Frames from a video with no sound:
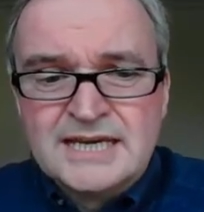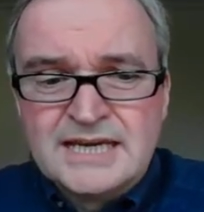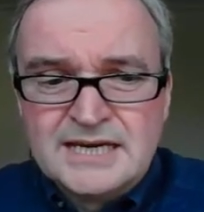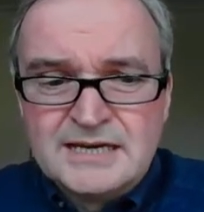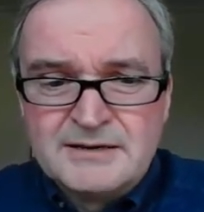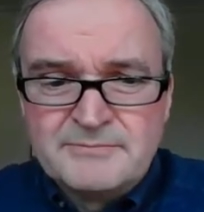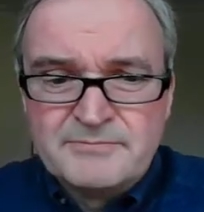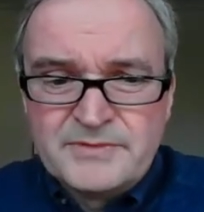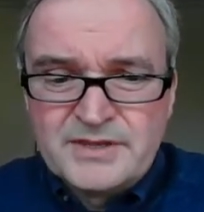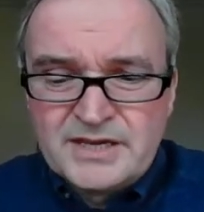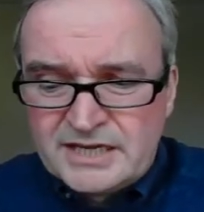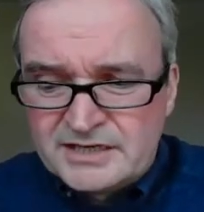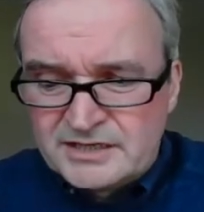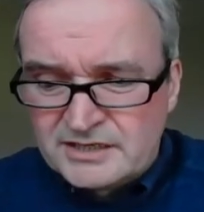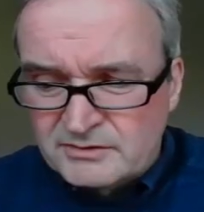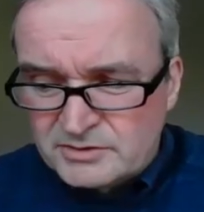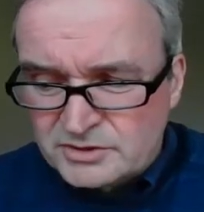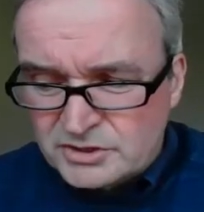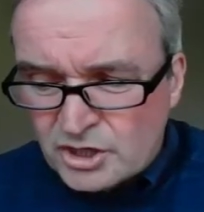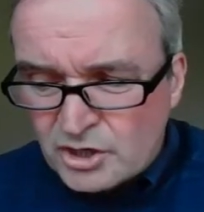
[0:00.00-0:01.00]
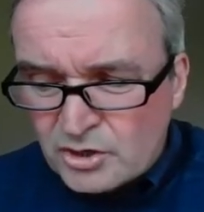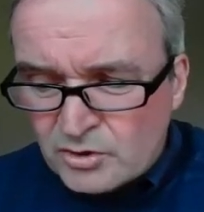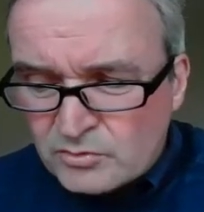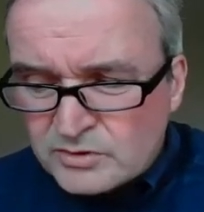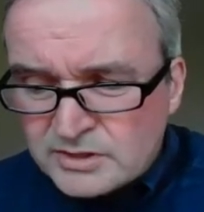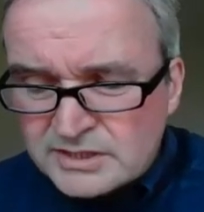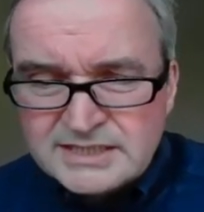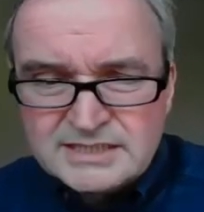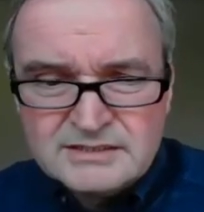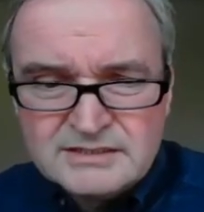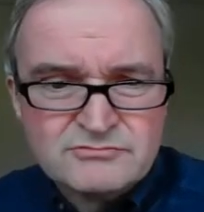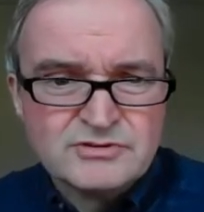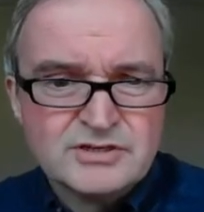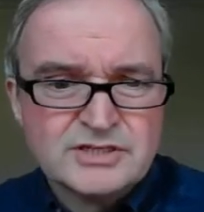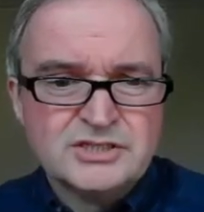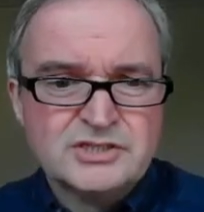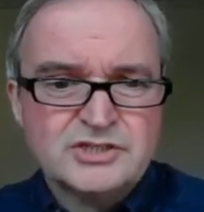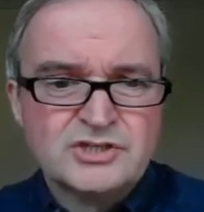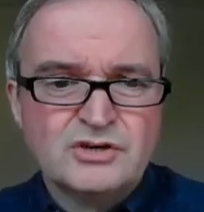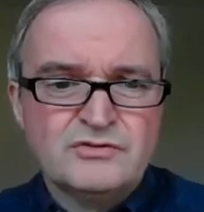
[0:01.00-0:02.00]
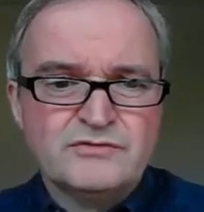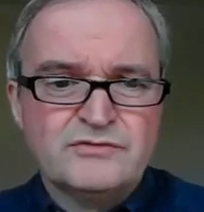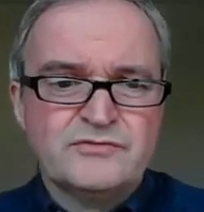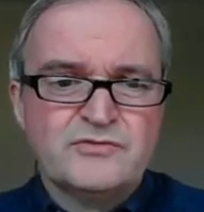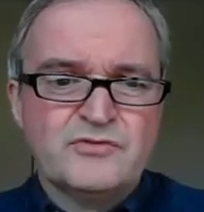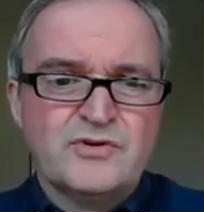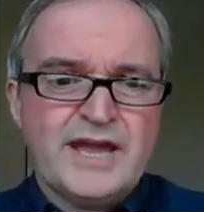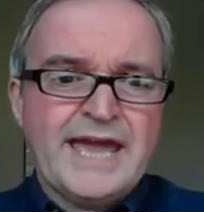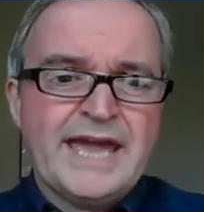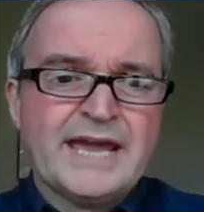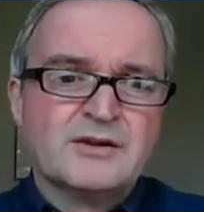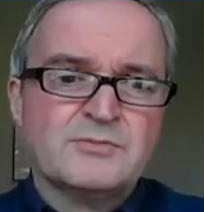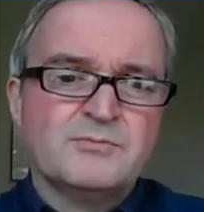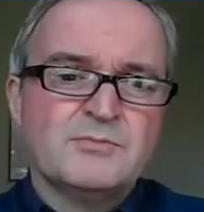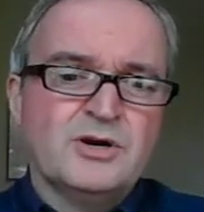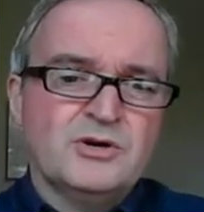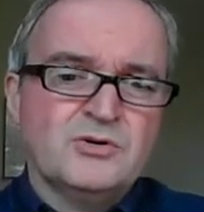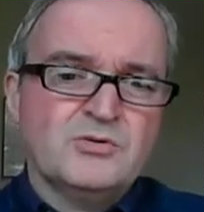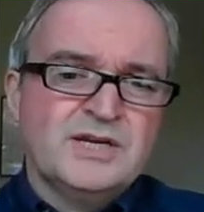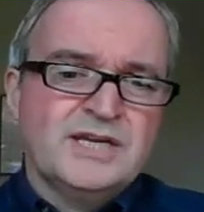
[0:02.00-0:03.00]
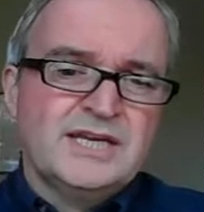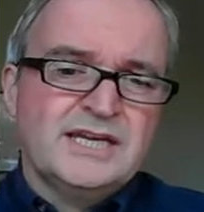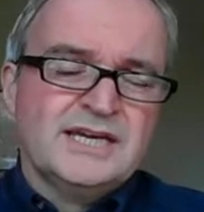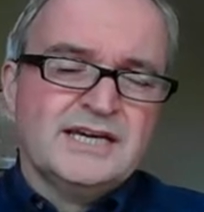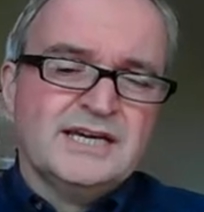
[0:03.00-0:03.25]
And I would only really go for ECMO,